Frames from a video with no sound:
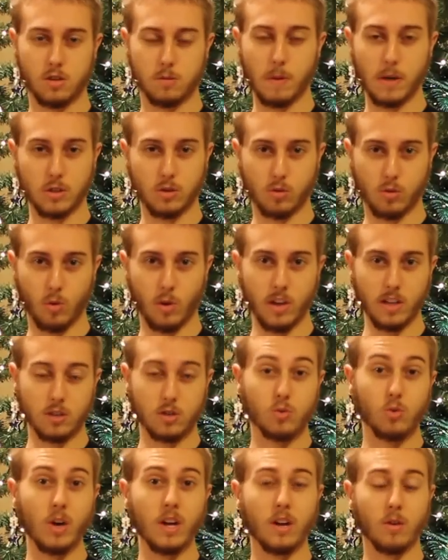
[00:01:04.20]
special coin that's
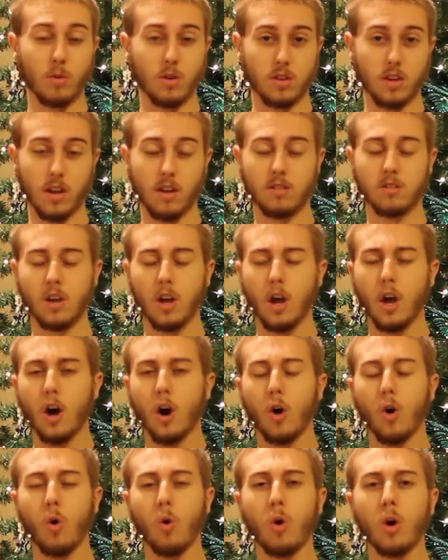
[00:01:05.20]
created with this,
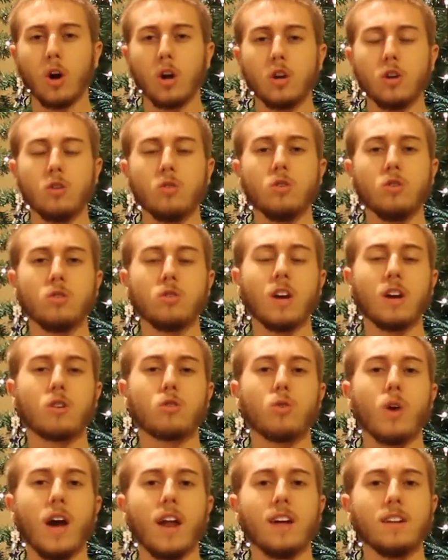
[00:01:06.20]
or you get
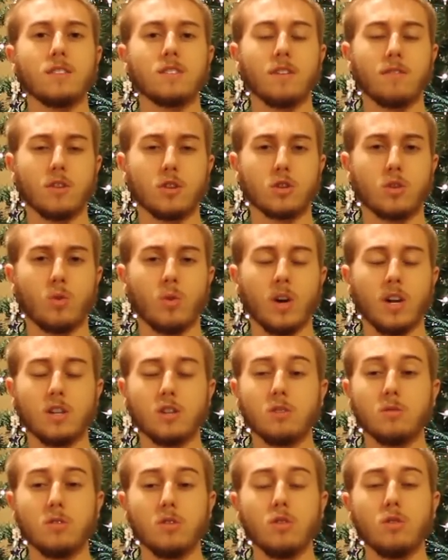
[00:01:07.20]
credits of this coin
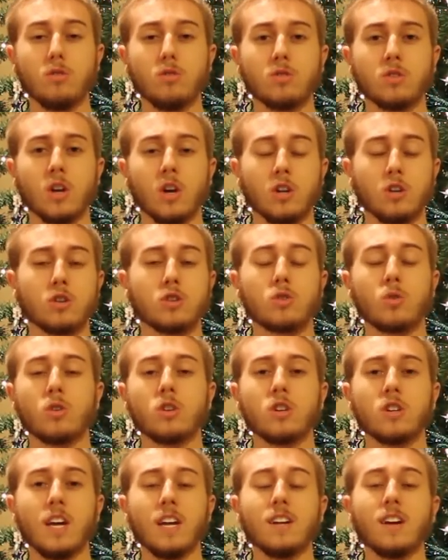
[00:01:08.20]
to use to store
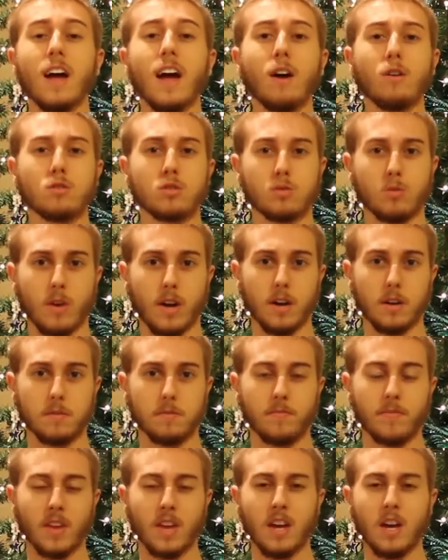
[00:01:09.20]
your data elsewhere.
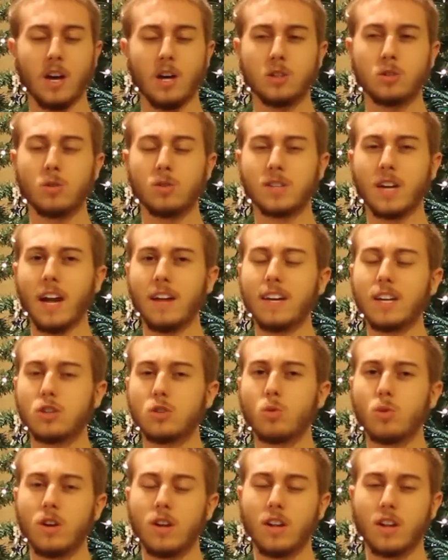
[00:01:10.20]
So it's kind of like
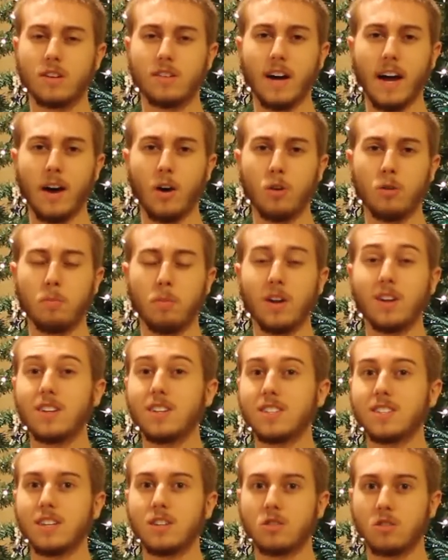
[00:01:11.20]
storing in the cloud, but a
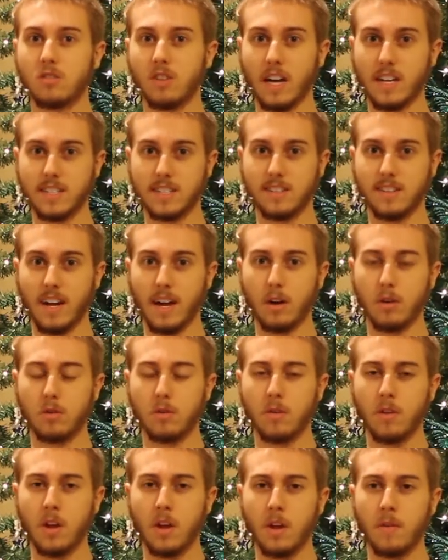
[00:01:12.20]
decentralized
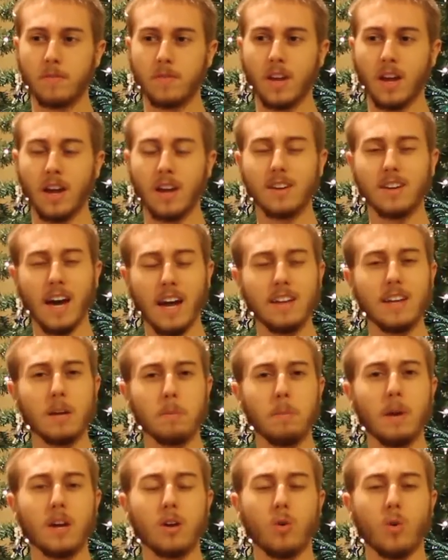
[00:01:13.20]
cloud. Kind of
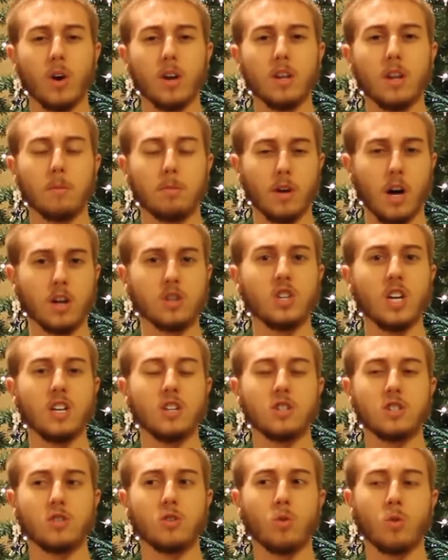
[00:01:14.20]
like Bitcoin, the
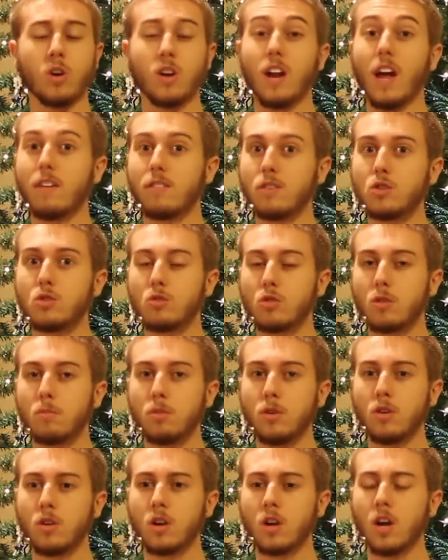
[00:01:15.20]
blockchain stored on every single
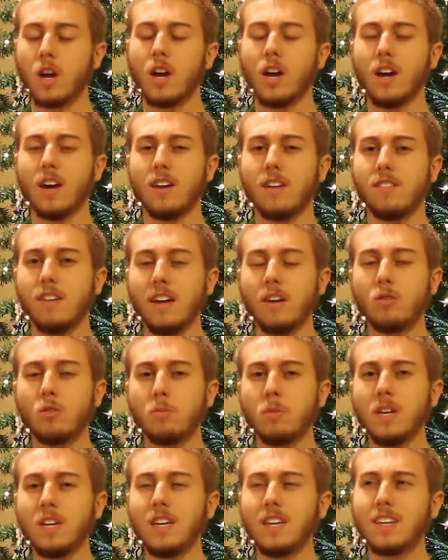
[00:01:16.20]
computer, data will
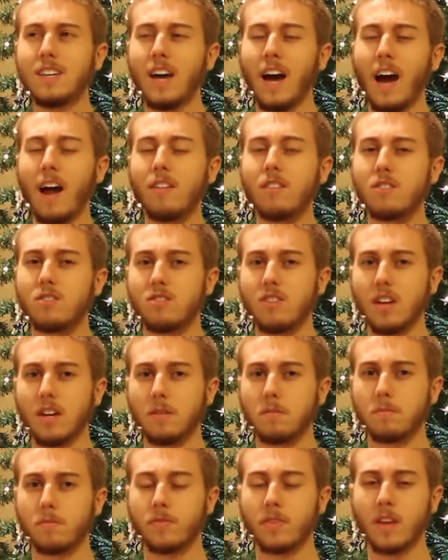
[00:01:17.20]
be kind of the
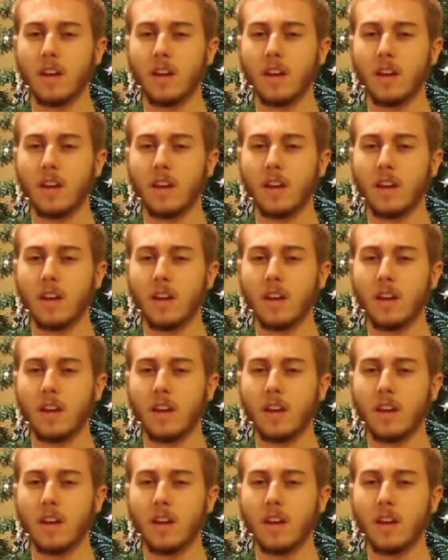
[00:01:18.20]
same.